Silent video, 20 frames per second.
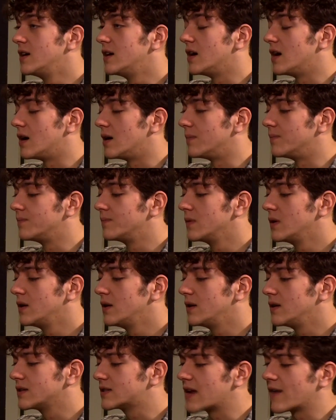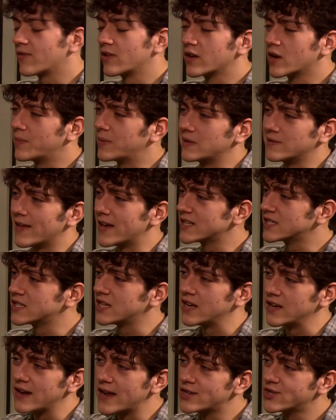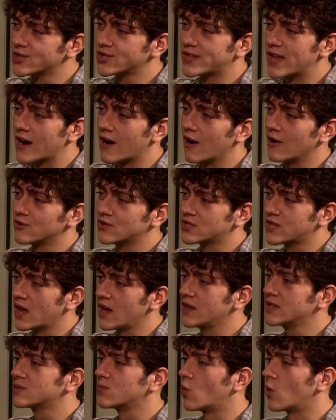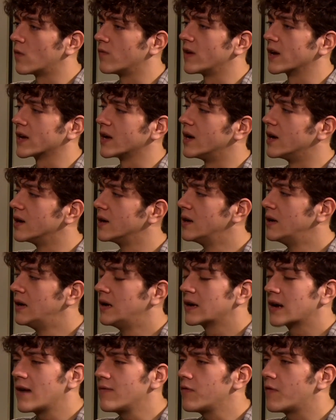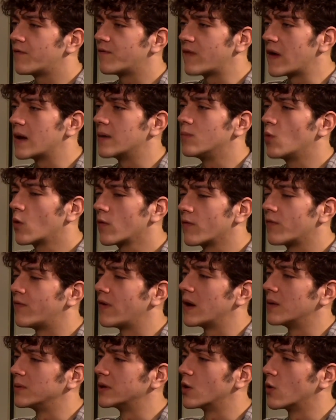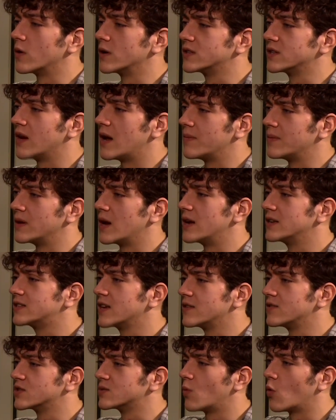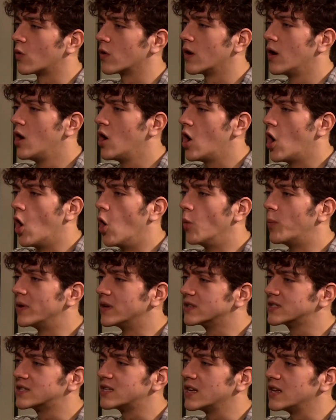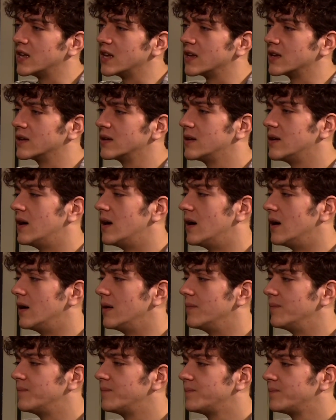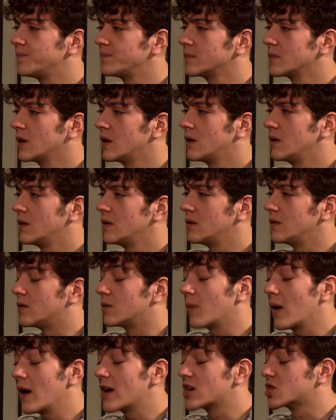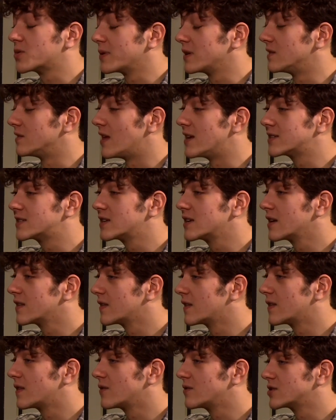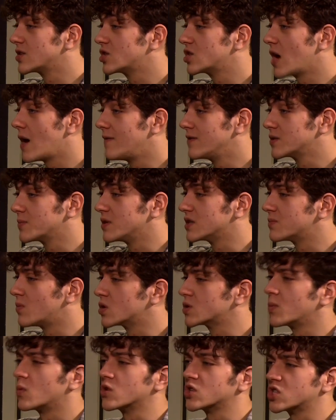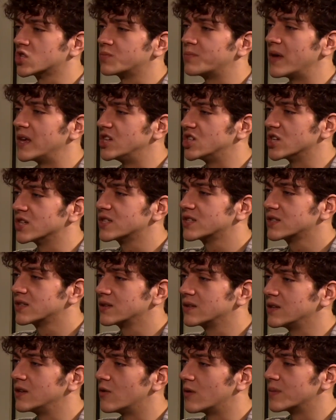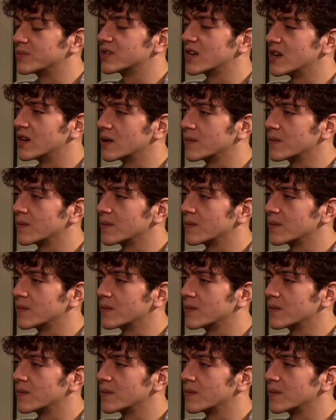It's definitely gonna be less teenagers there, I would say. It's more of like a kind of more of a family oriented. I mean, I'd say there's more open seating. There might actually be less seating than there is at Chavez, but it's much more spacious. You know what I'm saying?